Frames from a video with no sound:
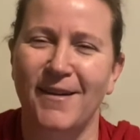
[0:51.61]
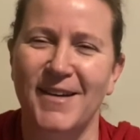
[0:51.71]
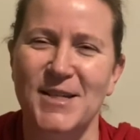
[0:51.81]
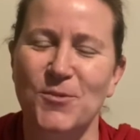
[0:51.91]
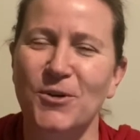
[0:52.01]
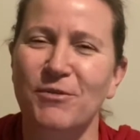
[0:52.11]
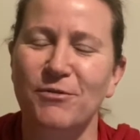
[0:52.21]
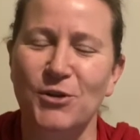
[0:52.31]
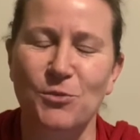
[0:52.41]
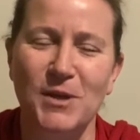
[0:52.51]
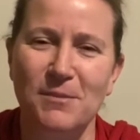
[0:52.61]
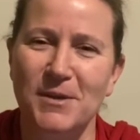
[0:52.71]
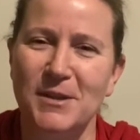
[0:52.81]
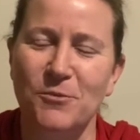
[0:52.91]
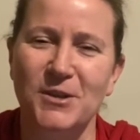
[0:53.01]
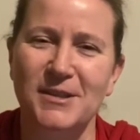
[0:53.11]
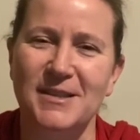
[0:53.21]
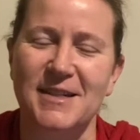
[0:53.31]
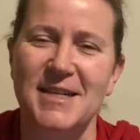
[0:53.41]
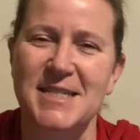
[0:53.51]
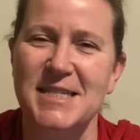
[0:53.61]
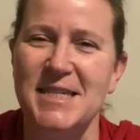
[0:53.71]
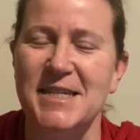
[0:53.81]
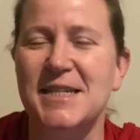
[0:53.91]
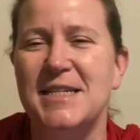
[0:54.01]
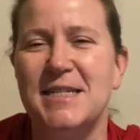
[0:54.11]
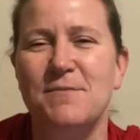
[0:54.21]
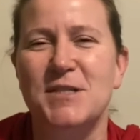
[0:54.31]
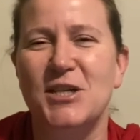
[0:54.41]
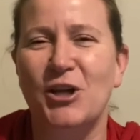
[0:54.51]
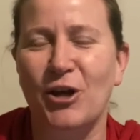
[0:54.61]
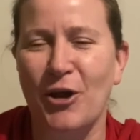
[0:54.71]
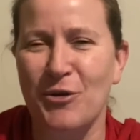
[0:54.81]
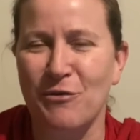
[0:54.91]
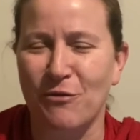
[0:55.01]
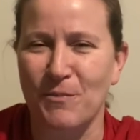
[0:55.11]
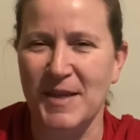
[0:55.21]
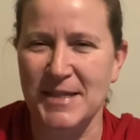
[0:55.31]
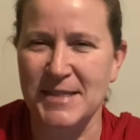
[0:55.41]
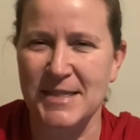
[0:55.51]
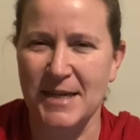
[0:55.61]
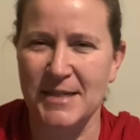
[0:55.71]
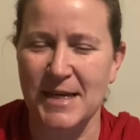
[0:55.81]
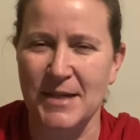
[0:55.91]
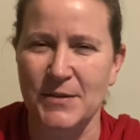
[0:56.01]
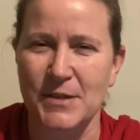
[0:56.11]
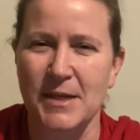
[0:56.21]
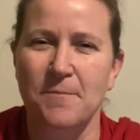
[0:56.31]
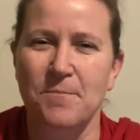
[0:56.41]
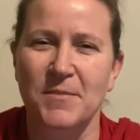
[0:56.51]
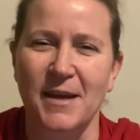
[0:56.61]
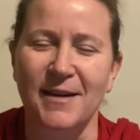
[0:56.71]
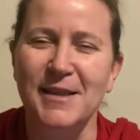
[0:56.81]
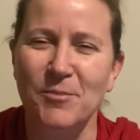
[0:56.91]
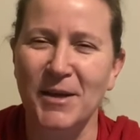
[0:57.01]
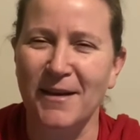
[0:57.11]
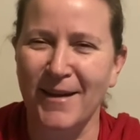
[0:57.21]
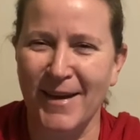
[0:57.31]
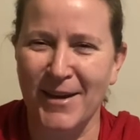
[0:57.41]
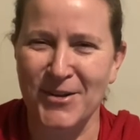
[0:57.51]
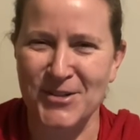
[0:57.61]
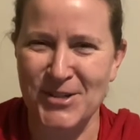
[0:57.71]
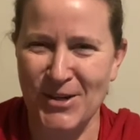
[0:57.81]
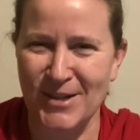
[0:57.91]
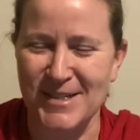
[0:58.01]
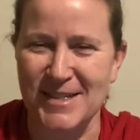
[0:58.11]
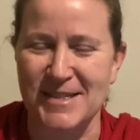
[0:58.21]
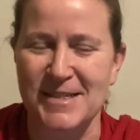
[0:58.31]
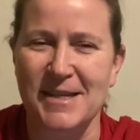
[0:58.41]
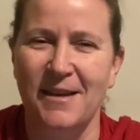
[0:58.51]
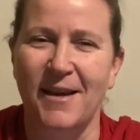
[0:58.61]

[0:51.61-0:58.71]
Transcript: He's one of the few people in the world that I see and he seems to glow from the inside out, a little bit like Eckhart Tolle does.